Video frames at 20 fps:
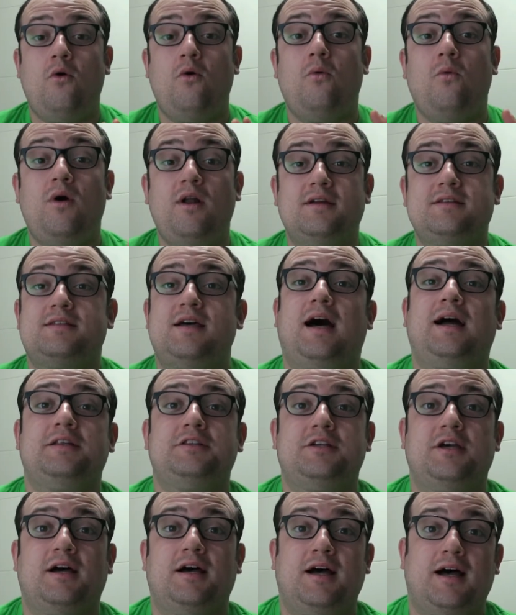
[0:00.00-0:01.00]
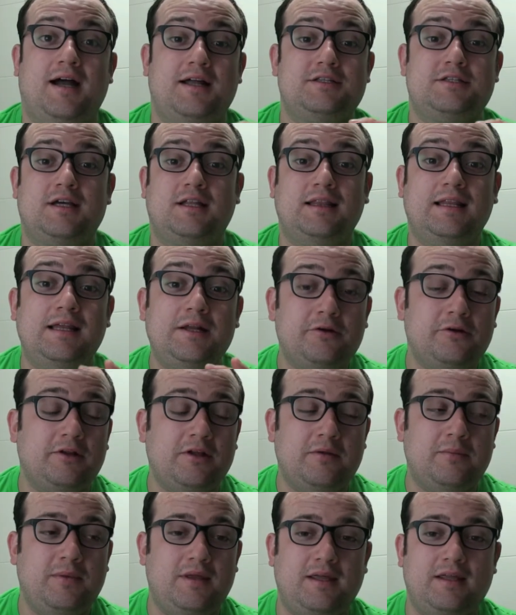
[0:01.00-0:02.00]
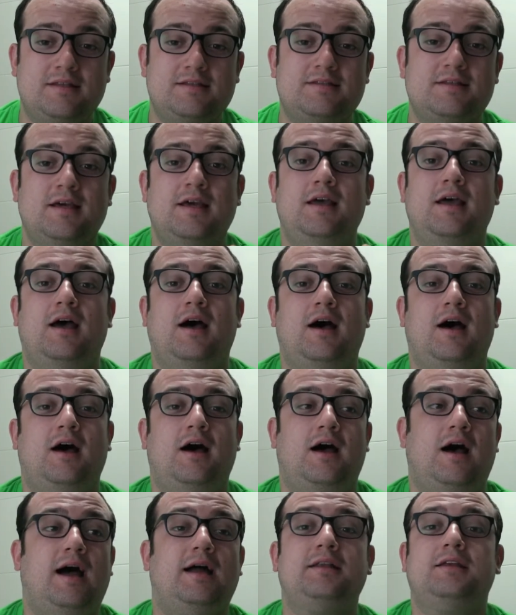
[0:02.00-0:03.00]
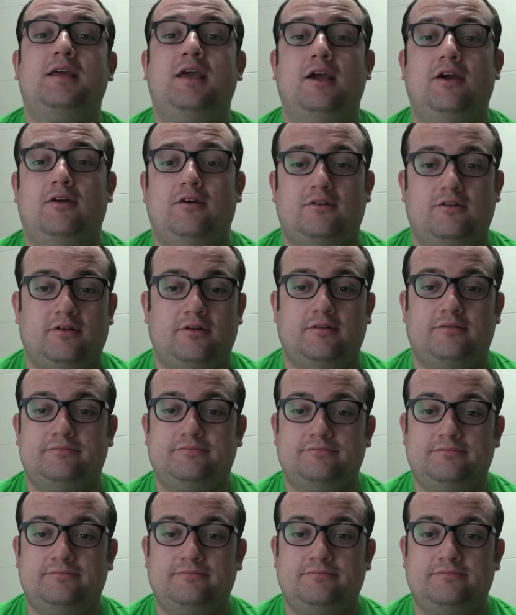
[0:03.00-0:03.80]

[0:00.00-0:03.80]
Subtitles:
What is Hanja? Hanja literally means Han character.